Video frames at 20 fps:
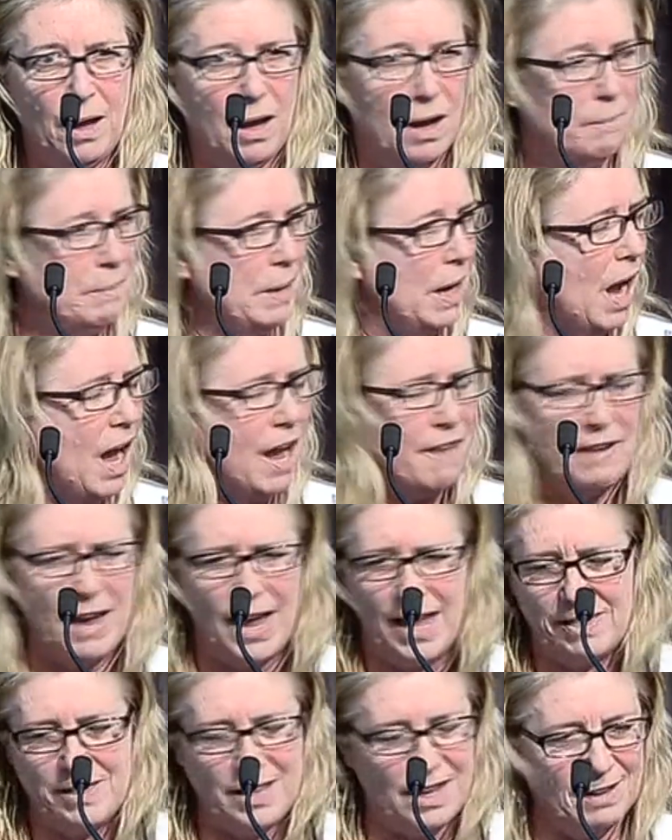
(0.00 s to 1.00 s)
I mean, I've
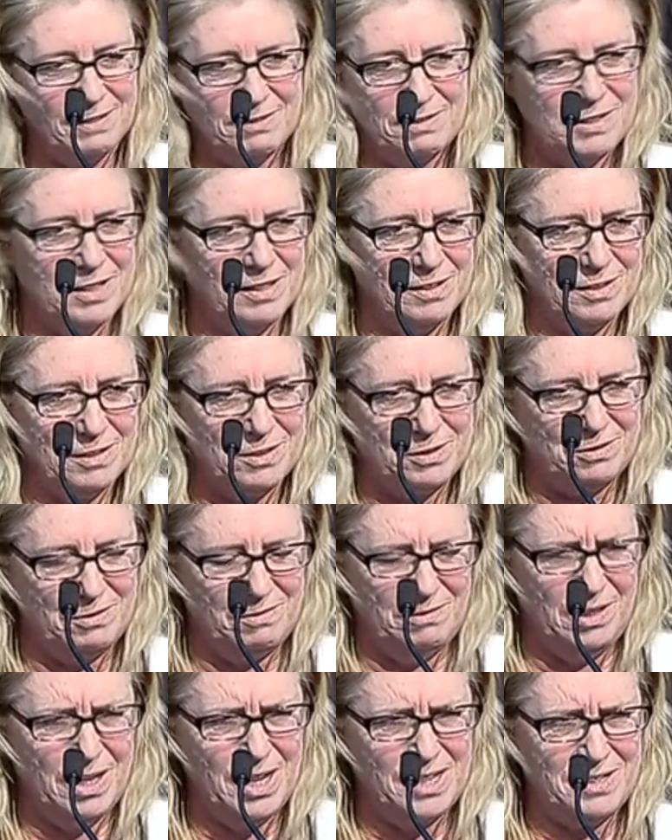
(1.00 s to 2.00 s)
had that since
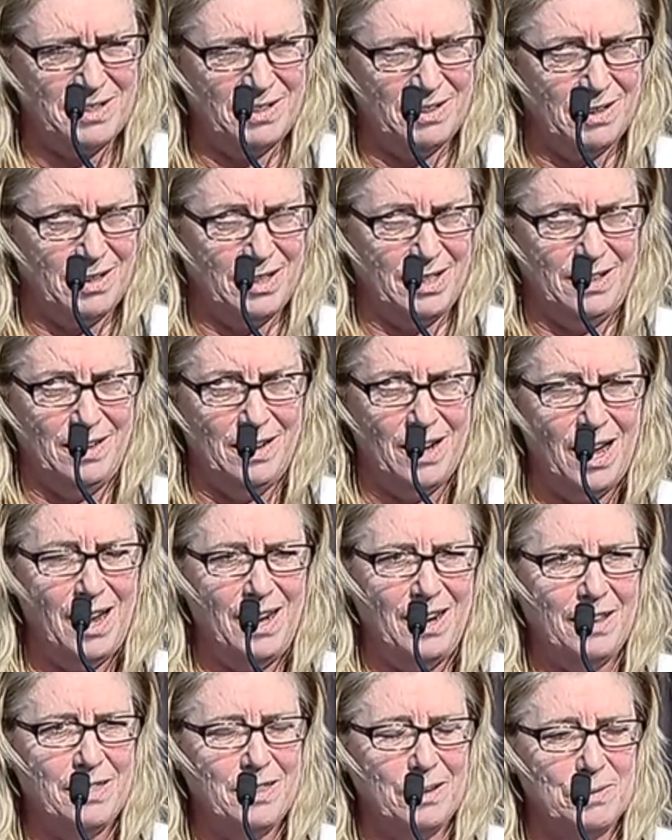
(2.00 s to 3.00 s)

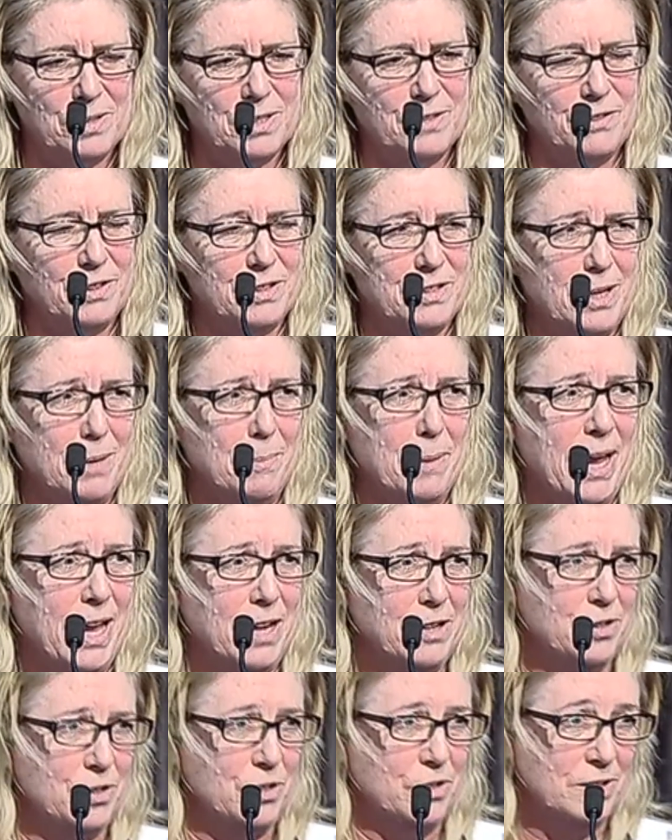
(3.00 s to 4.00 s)
1999, I think was the first time I
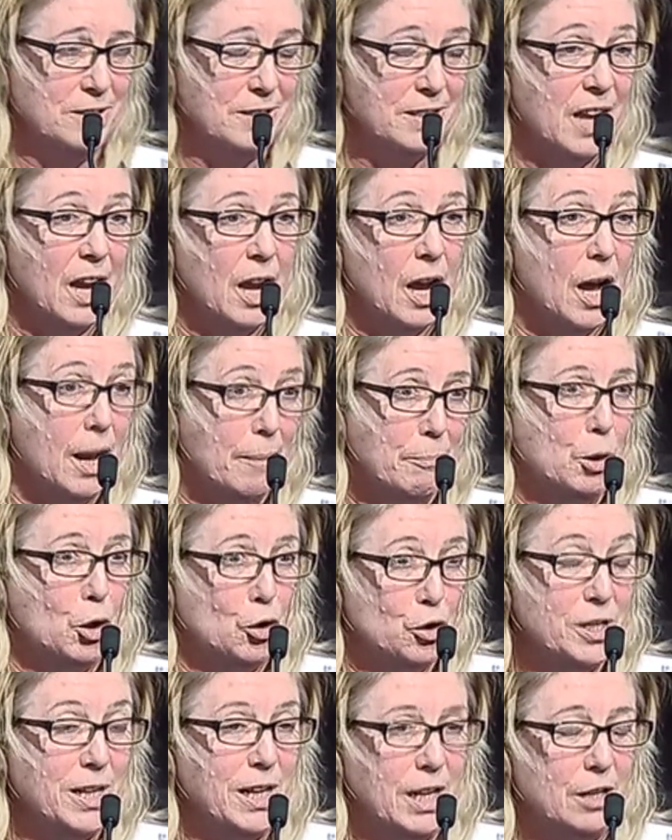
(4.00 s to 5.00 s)
had a student say, I'm
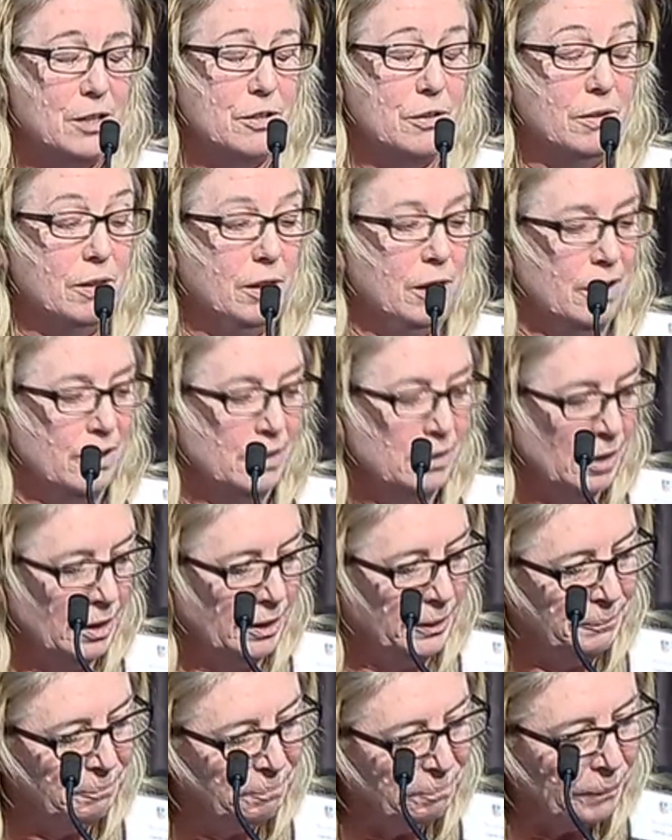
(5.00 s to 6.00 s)
not here to learn.
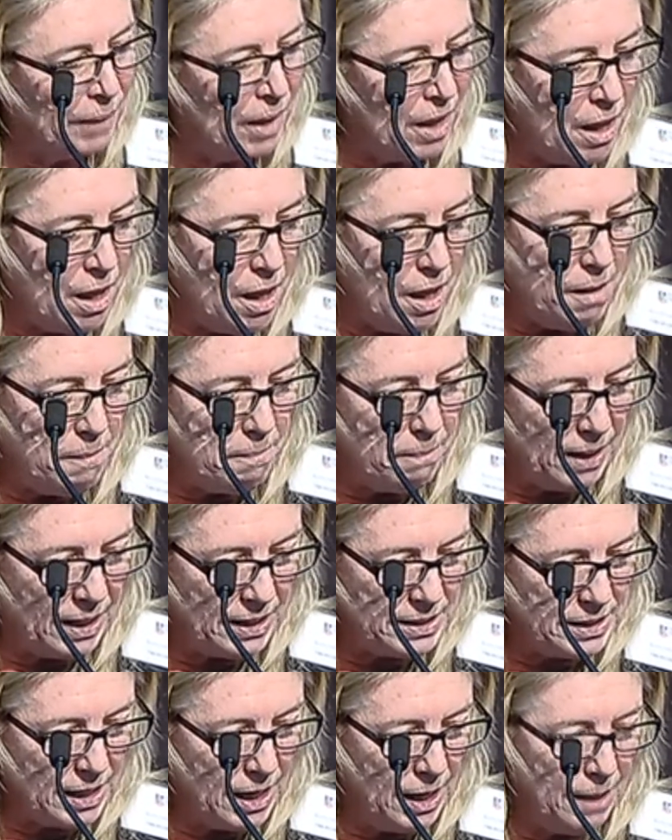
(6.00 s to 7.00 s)

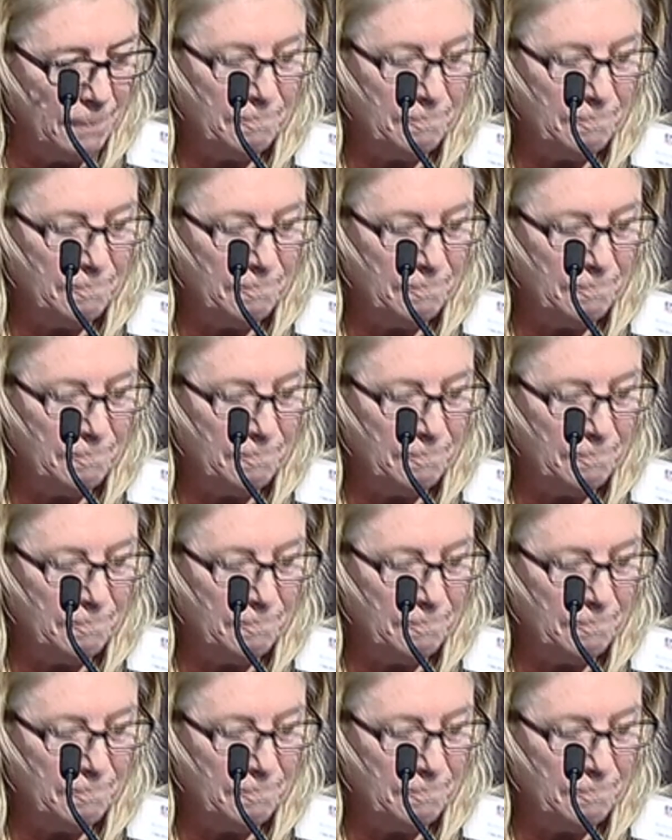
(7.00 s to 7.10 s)
But